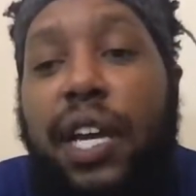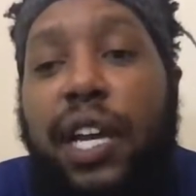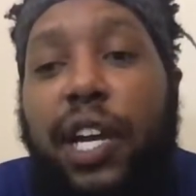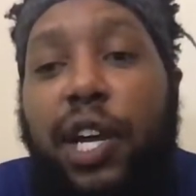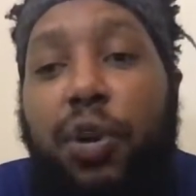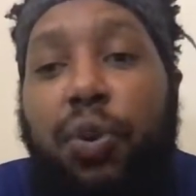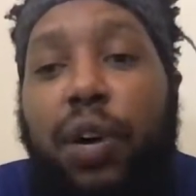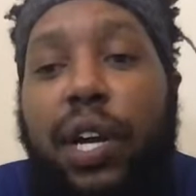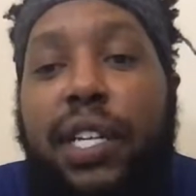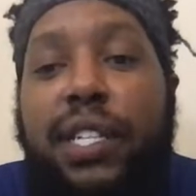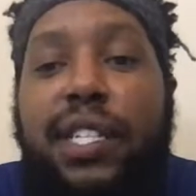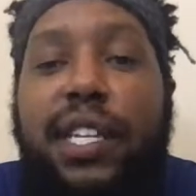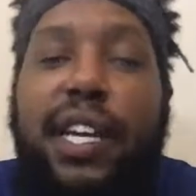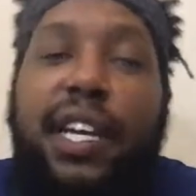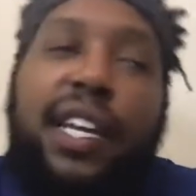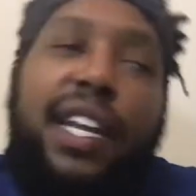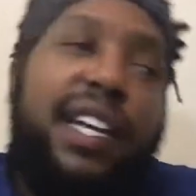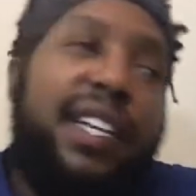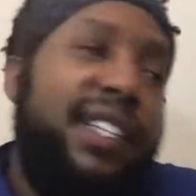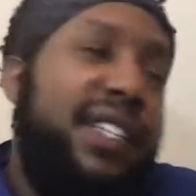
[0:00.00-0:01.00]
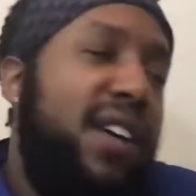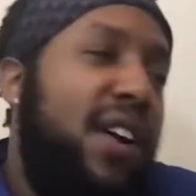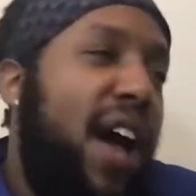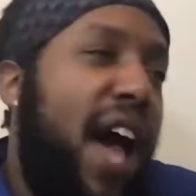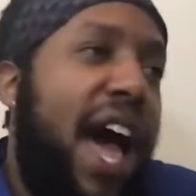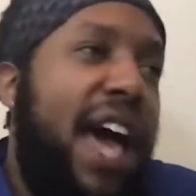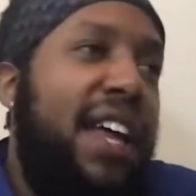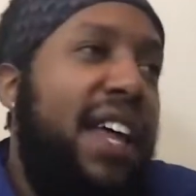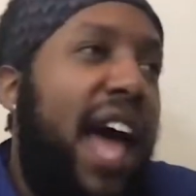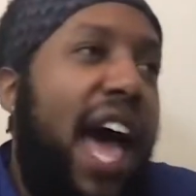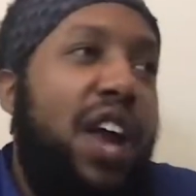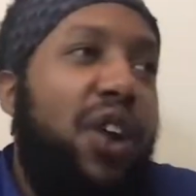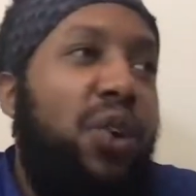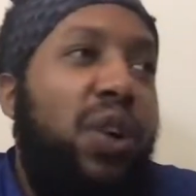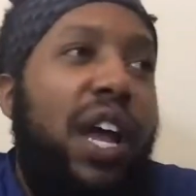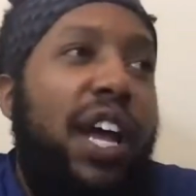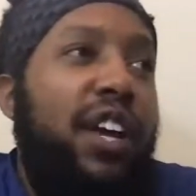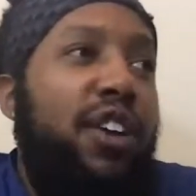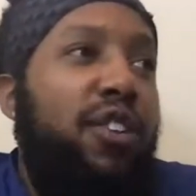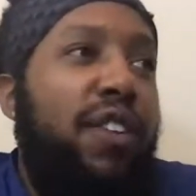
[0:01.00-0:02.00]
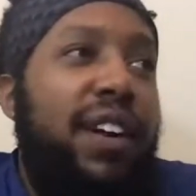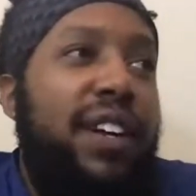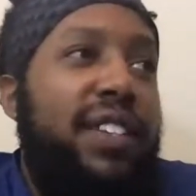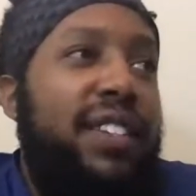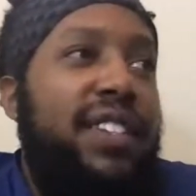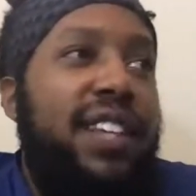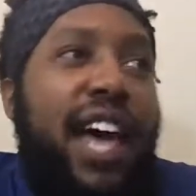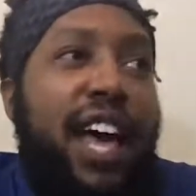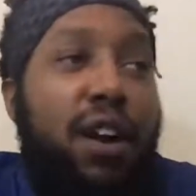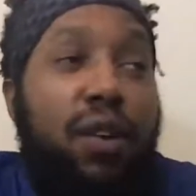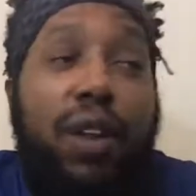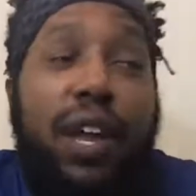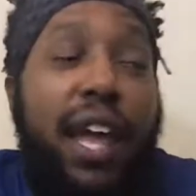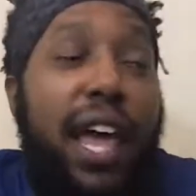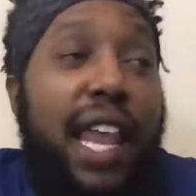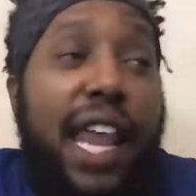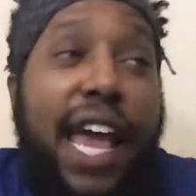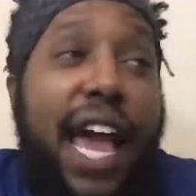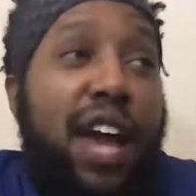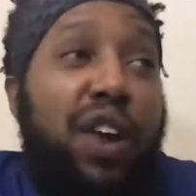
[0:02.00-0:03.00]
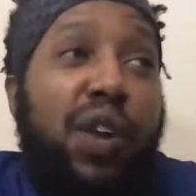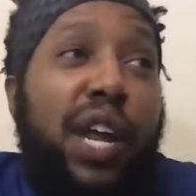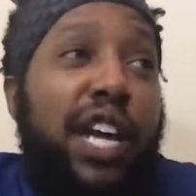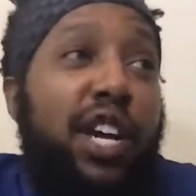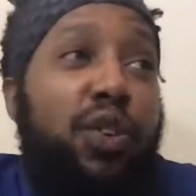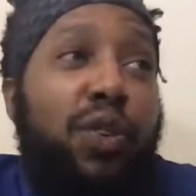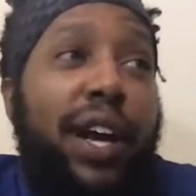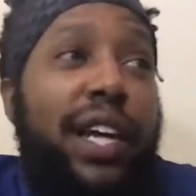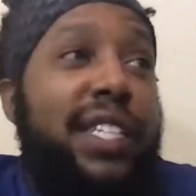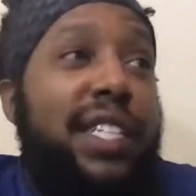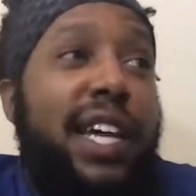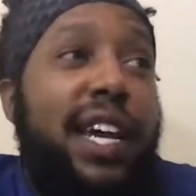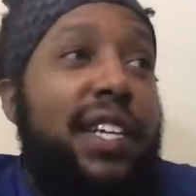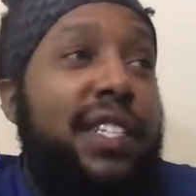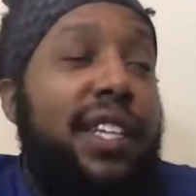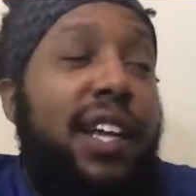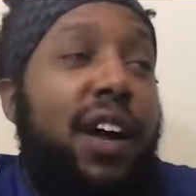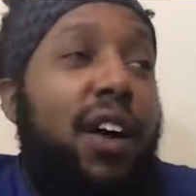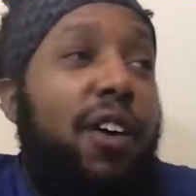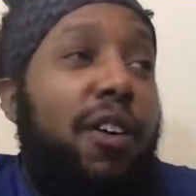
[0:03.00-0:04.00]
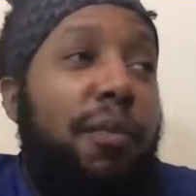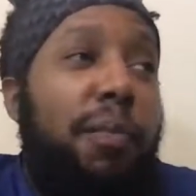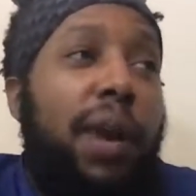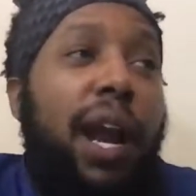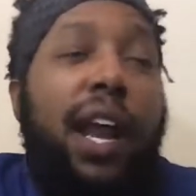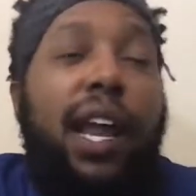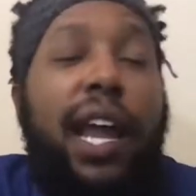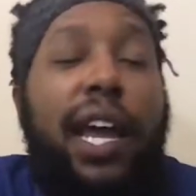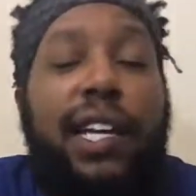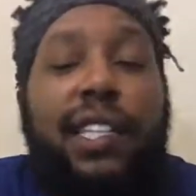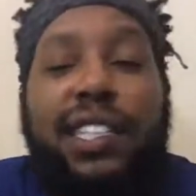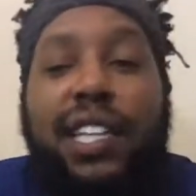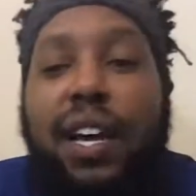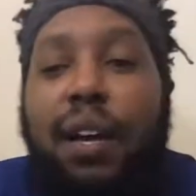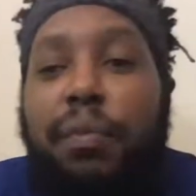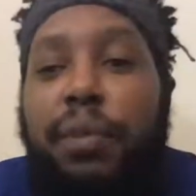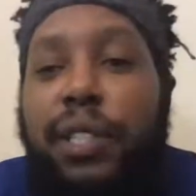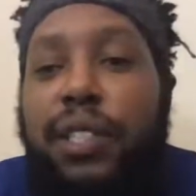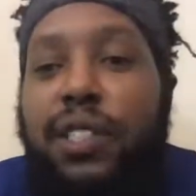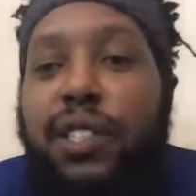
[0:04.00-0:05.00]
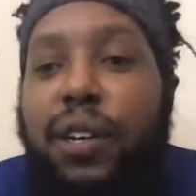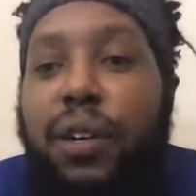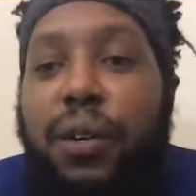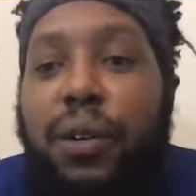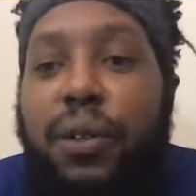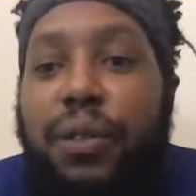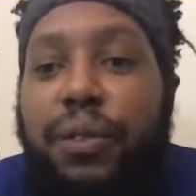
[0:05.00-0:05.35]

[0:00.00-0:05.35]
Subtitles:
Grace singing that song. I don't like Grace. I don't like Grace ass at all, but I like Tommy. So